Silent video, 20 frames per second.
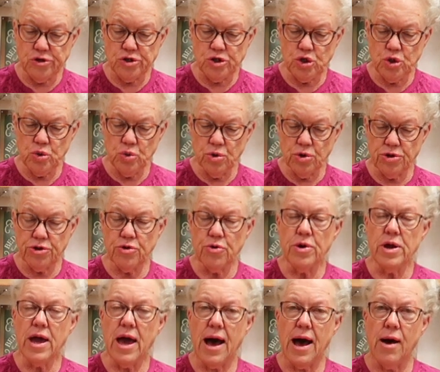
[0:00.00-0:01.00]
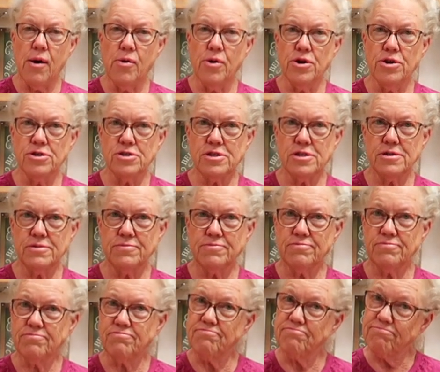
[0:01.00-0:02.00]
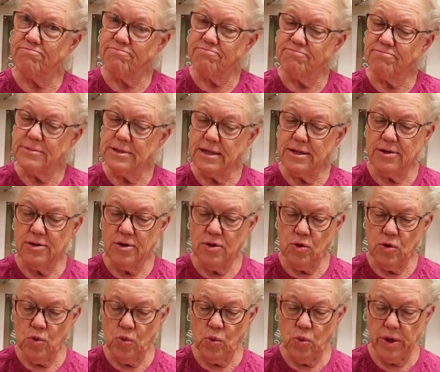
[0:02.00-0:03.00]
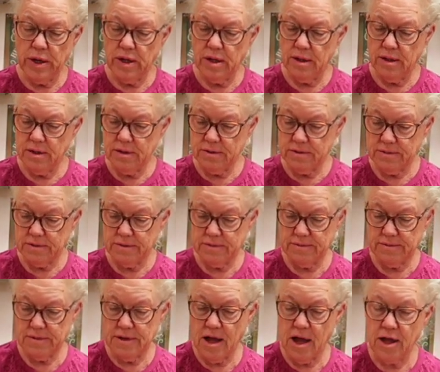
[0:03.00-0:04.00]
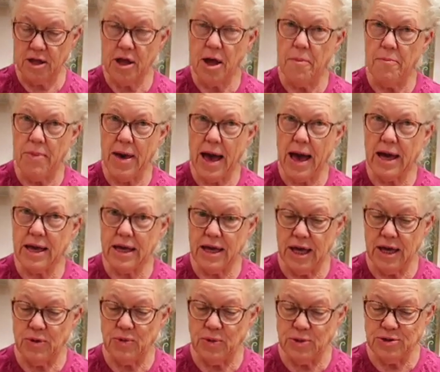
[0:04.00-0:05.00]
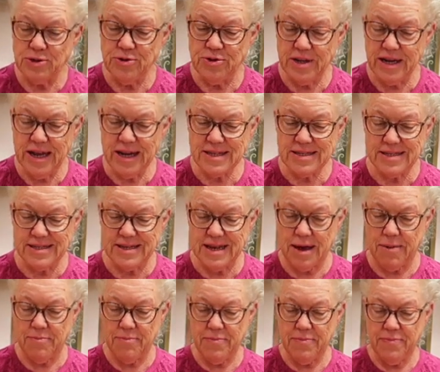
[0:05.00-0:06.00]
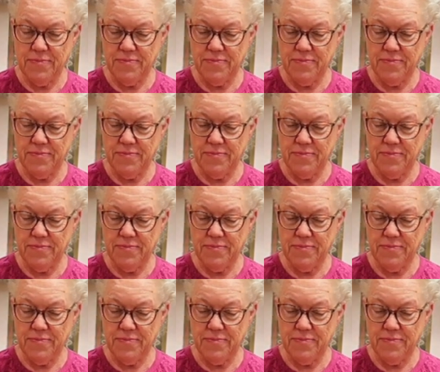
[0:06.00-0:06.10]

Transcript: 2 or 3 hours, I'll come back and we'll do the next step.